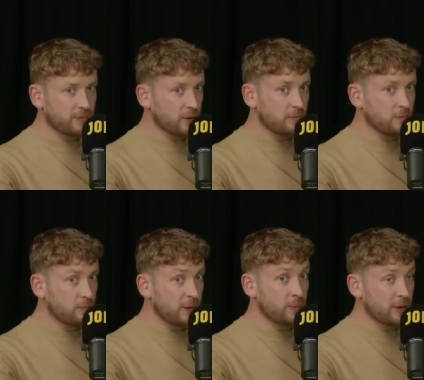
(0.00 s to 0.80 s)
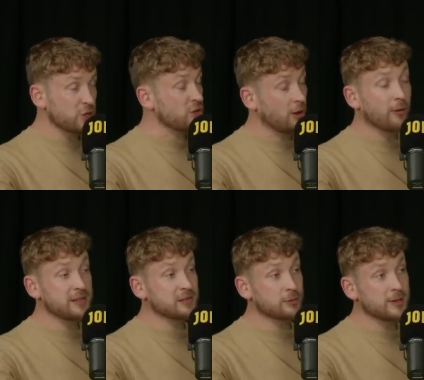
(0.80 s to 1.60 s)
that people actually
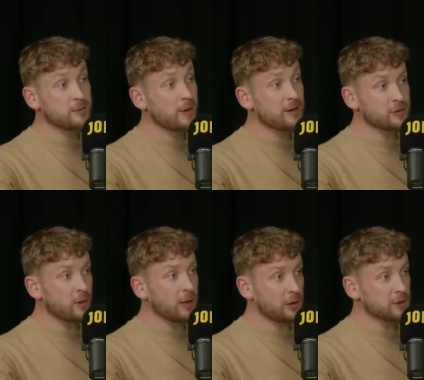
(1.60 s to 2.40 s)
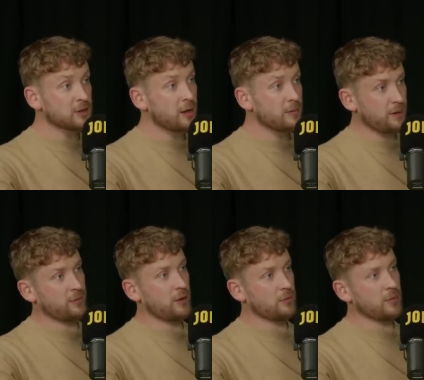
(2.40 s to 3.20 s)
tolerated Theresa May for quite a long time,
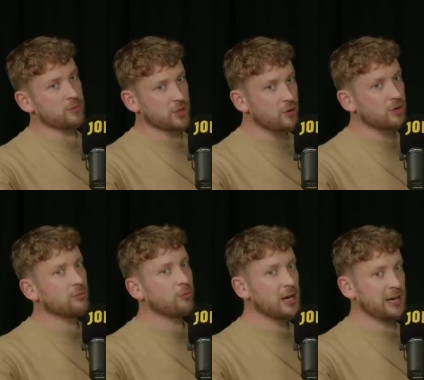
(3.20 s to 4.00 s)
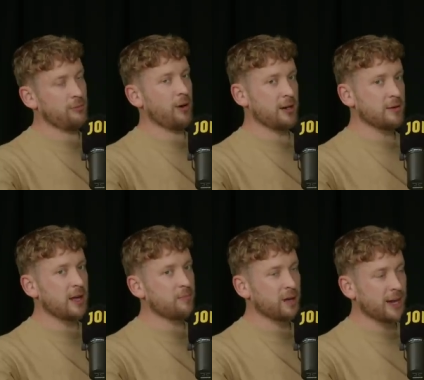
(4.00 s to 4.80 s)
even though it was only really when
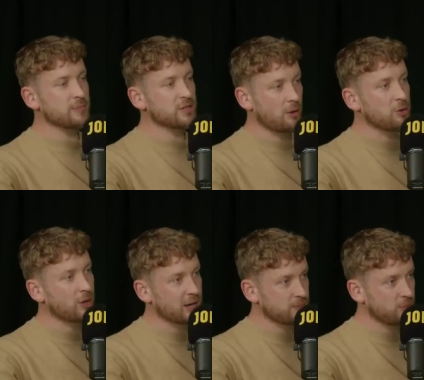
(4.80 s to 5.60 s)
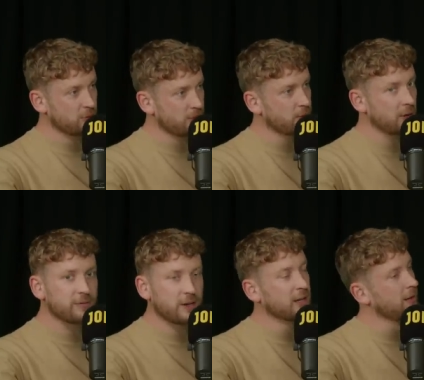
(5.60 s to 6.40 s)
it became so intractable that people were
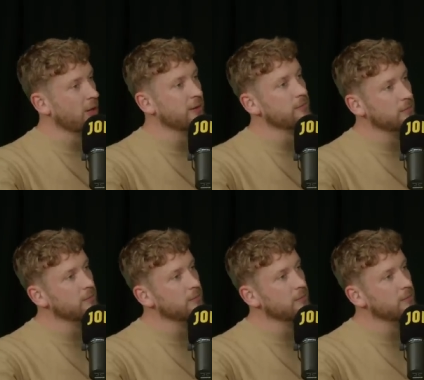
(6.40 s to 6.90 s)
like, fuck it, right?